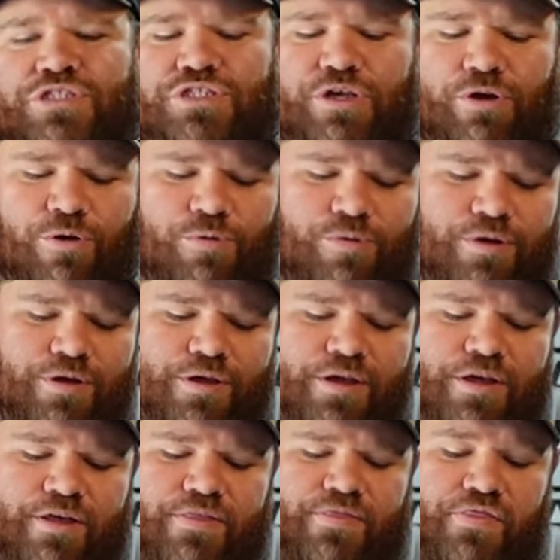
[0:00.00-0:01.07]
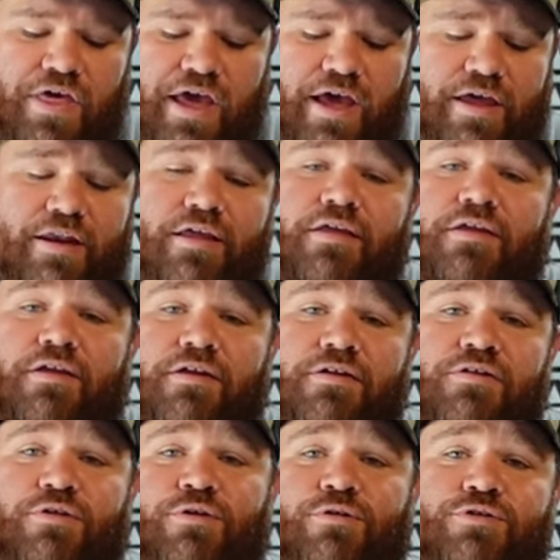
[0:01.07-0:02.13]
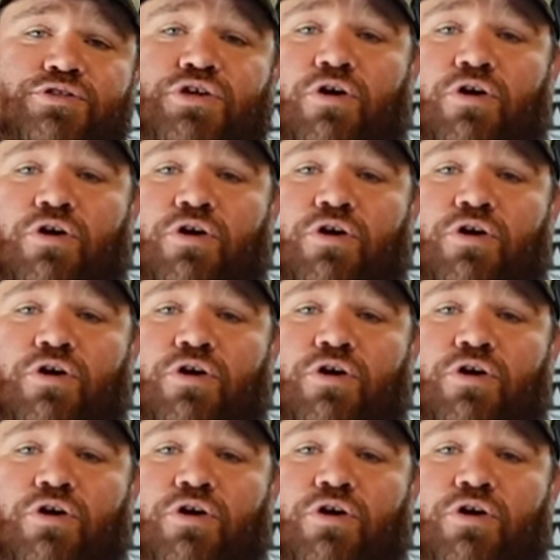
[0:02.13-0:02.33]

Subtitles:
so that concludes